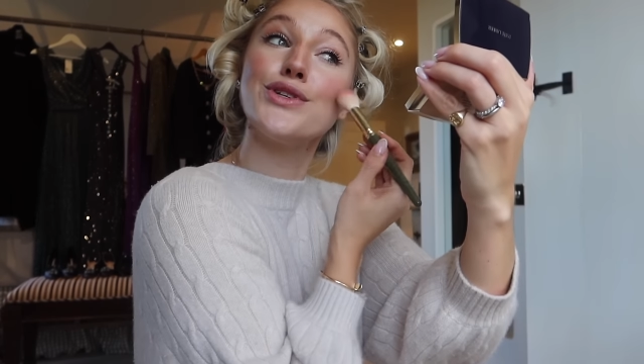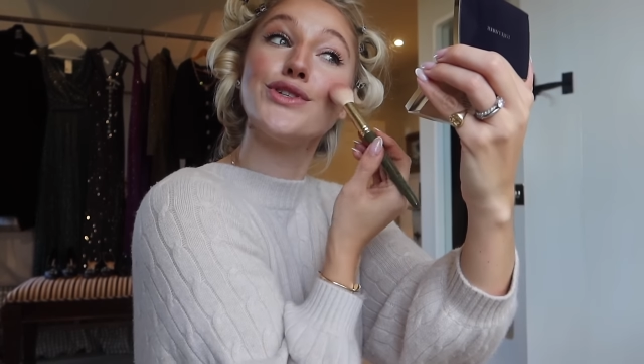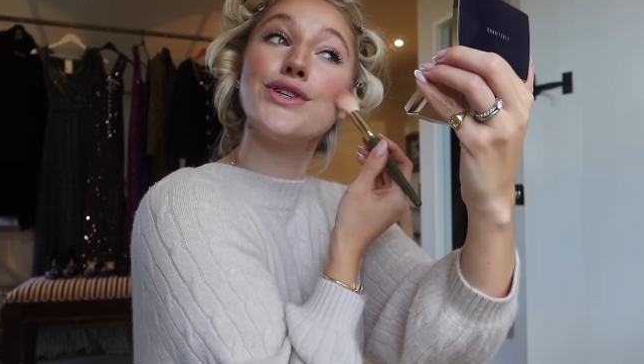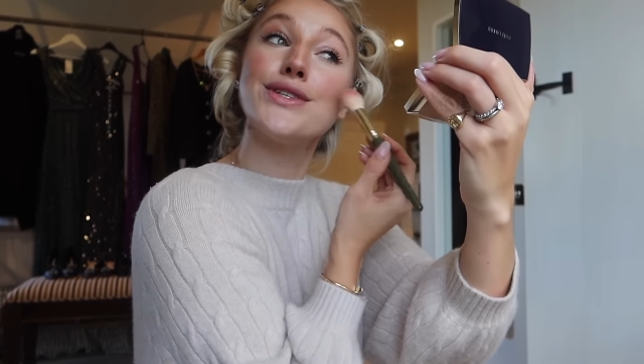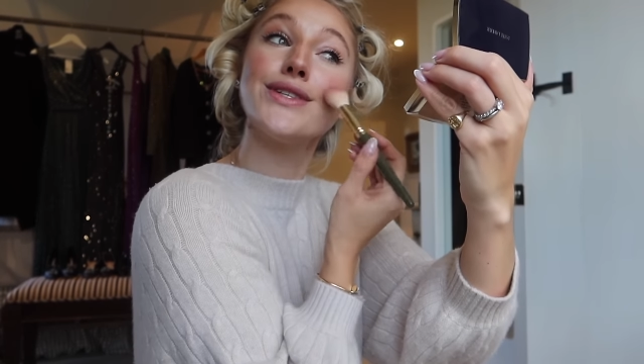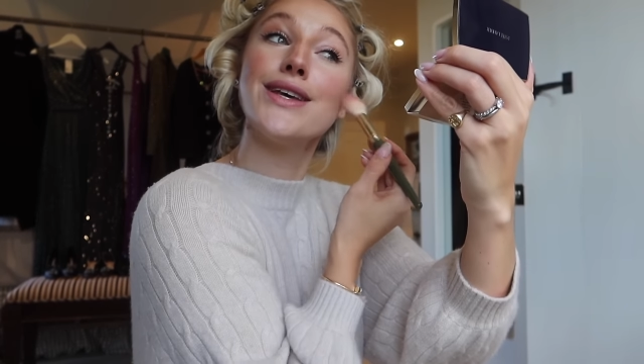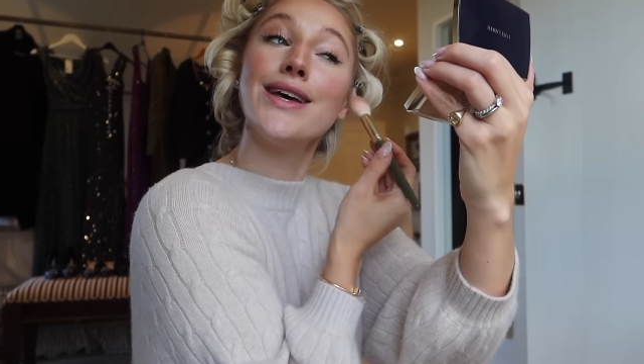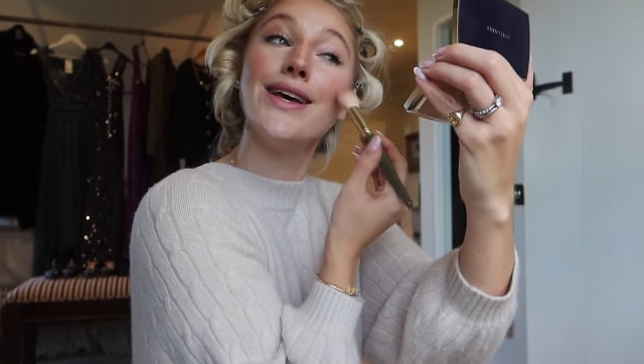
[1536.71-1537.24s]

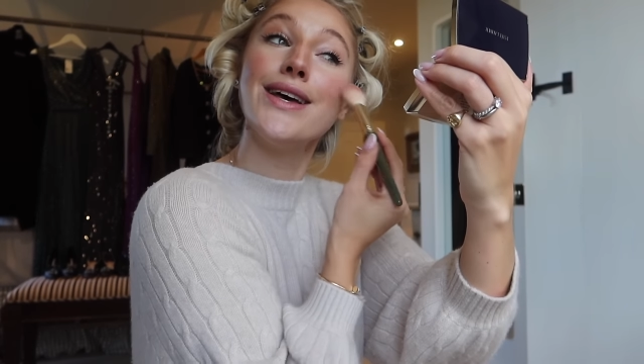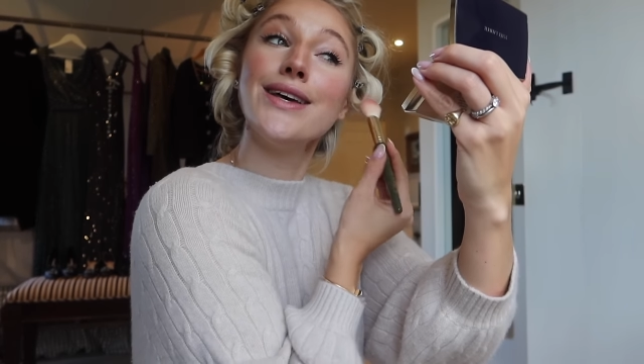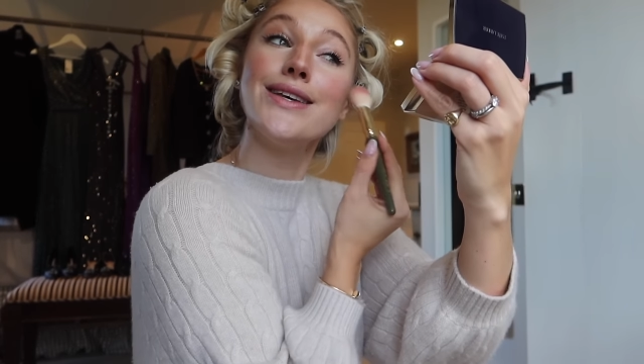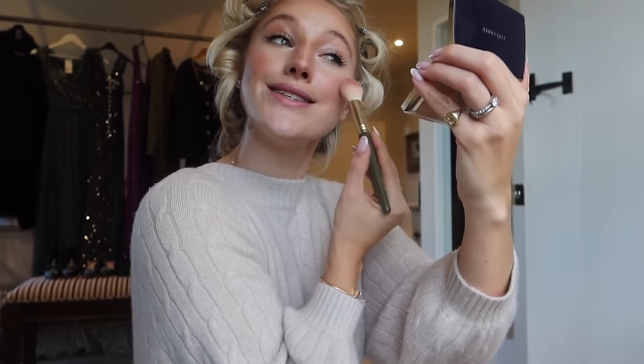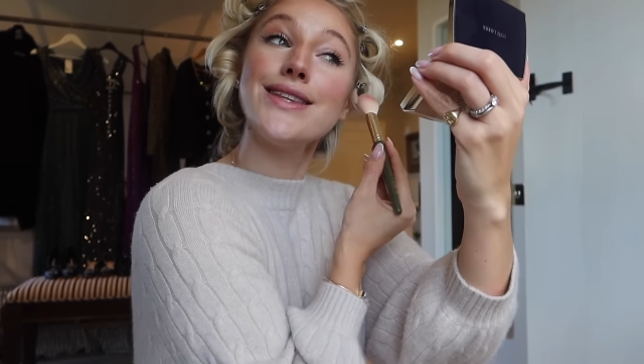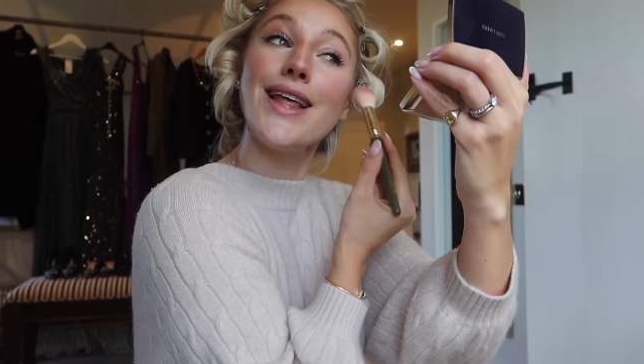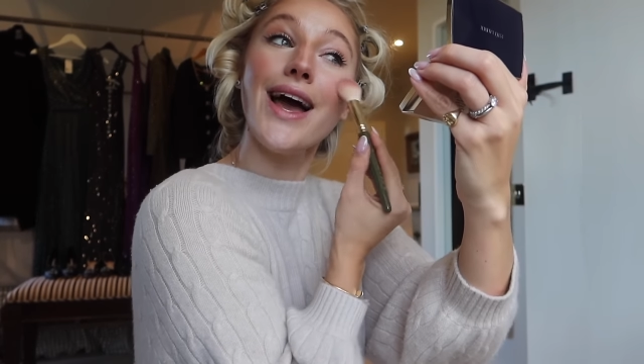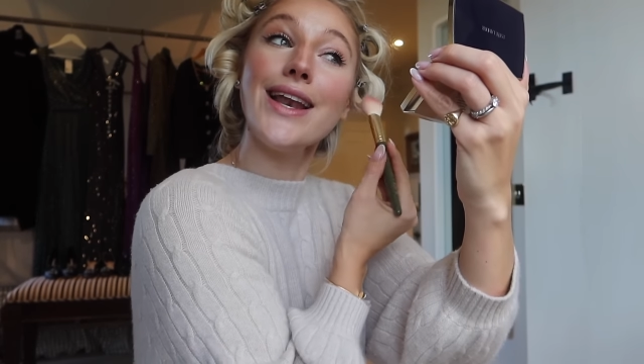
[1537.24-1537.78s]
just
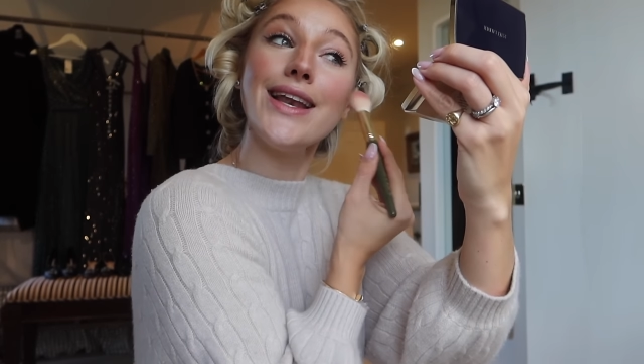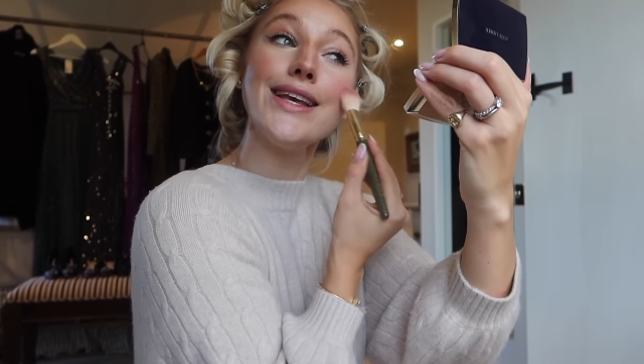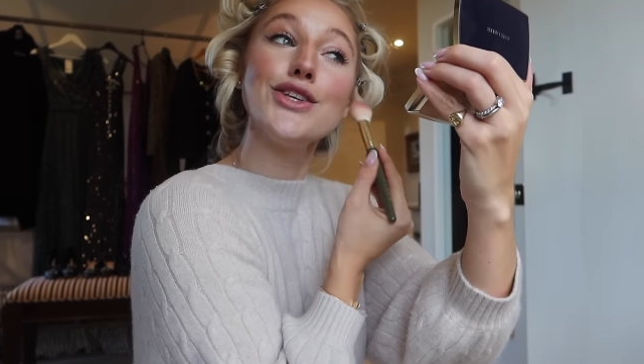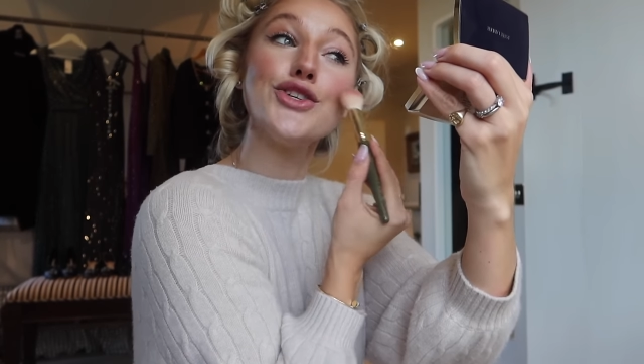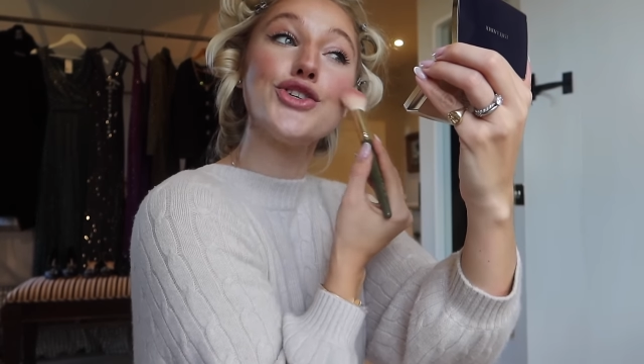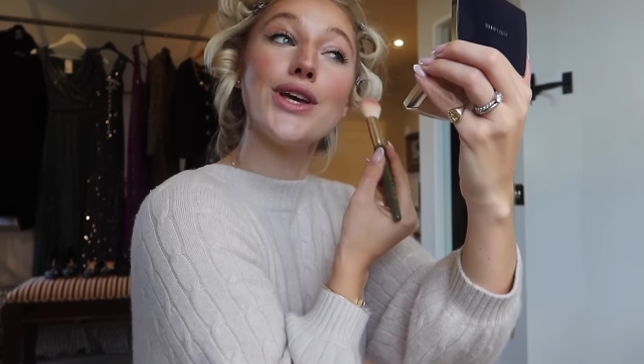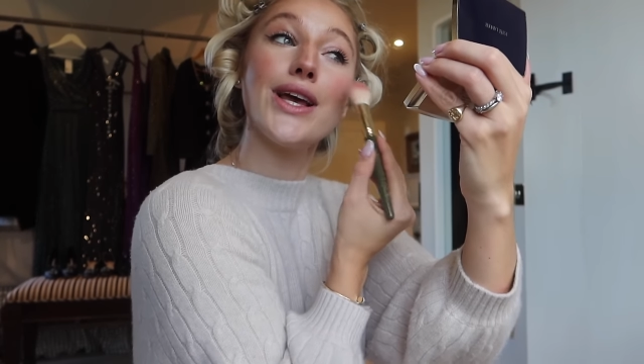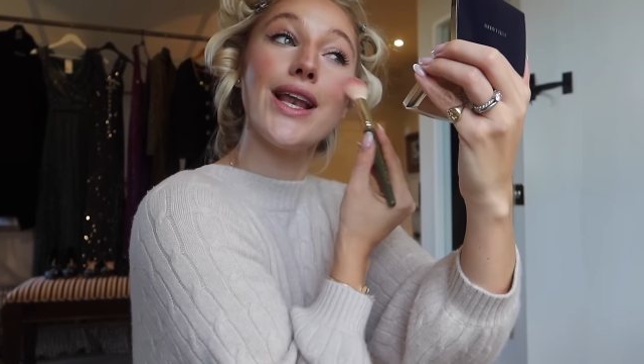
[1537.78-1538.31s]
slightly
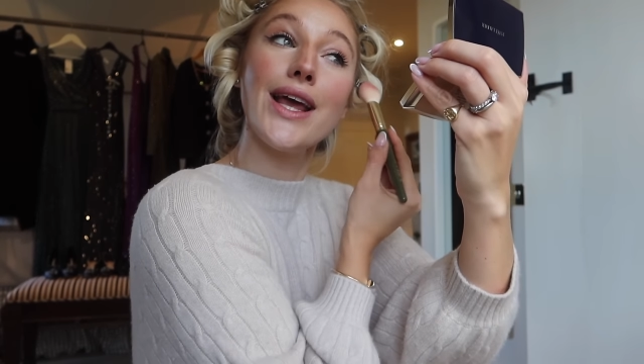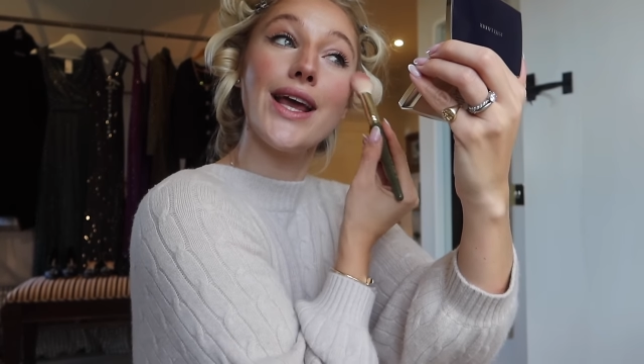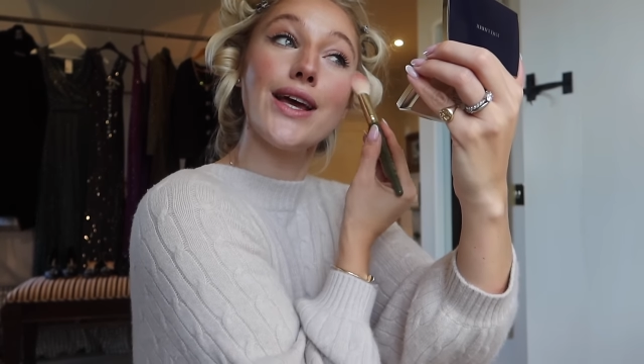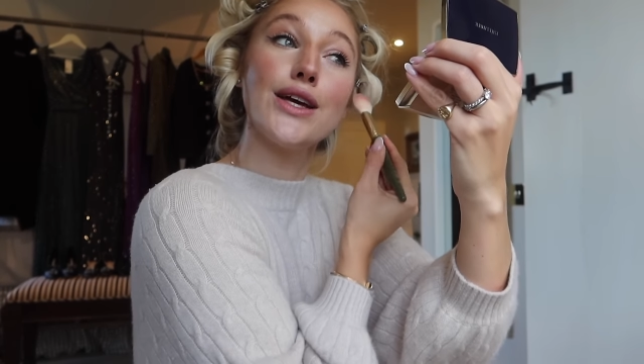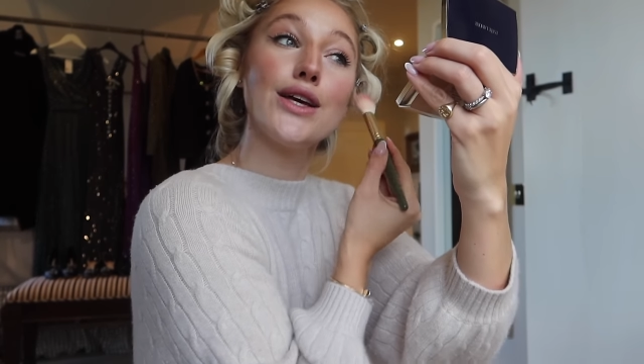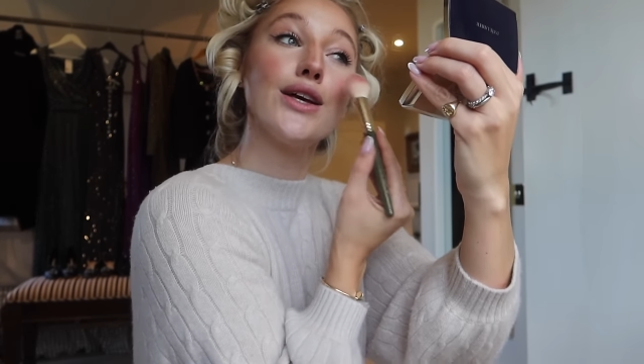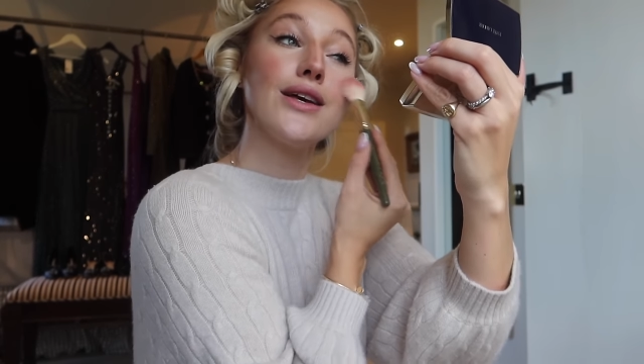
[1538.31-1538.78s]
chilly.